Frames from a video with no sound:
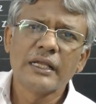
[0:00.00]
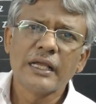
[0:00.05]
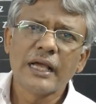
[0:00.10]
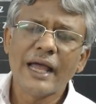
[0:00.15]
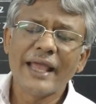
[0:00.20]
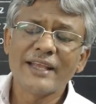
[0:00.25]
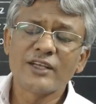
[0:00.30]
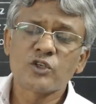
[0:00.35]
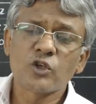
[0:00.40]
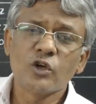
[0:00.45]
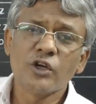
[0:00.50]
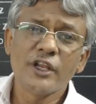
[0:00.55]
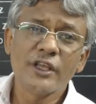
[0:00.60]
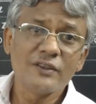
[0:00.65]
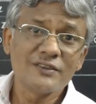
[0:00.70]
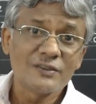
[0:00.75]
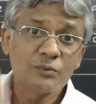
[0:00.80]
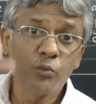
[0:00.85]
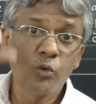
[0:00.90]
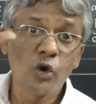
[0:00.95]
I told
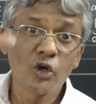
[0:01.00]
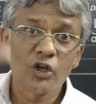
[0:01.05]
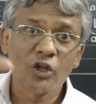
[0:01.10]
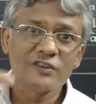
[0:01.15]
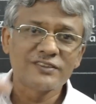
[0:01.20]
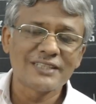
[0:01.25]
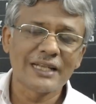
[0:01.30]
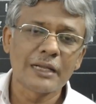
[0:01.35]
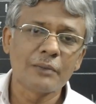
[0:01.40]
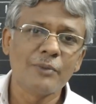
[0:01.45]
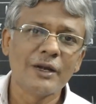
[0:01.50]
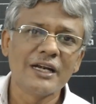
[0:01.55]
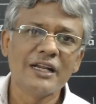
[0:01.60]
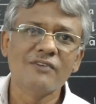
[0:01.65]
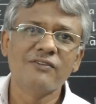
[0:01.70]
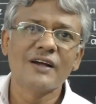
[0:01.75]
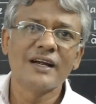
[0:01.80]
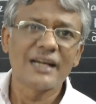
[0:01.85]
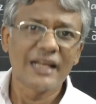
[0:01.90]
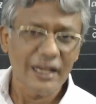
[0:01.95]
you monosyllable
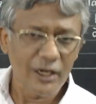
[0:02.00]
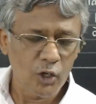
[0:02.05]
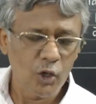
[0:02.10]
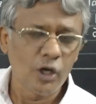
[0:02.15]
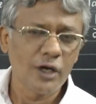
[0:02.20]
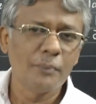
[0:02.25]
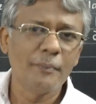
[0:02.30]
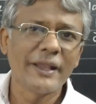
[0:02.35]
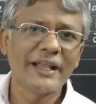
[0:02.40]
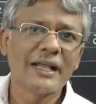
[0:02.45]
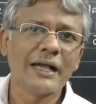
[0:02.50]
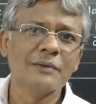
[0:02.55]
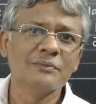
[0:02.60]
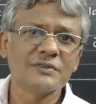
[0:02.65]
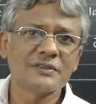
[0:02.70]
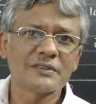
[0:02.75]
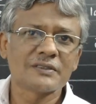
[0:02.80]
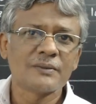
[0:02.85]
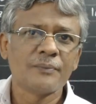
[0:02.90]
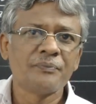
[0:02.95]
word alone
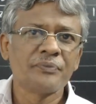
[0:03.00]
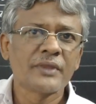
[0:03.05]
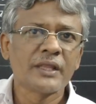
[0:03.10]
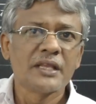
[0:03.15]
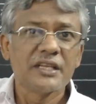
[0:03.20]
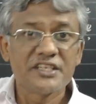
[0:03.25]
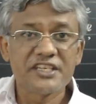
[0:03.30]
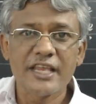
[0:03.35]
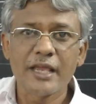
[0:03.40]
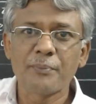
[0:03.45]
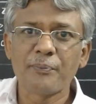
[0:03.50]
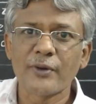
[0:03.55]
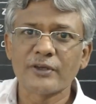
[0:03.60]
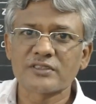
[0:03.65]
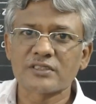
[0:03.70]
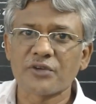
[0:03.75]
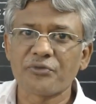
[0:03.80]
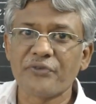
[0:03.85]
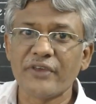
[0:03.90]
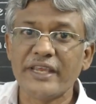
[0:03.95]
becomes t
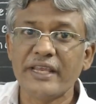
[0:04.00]
apostrophe.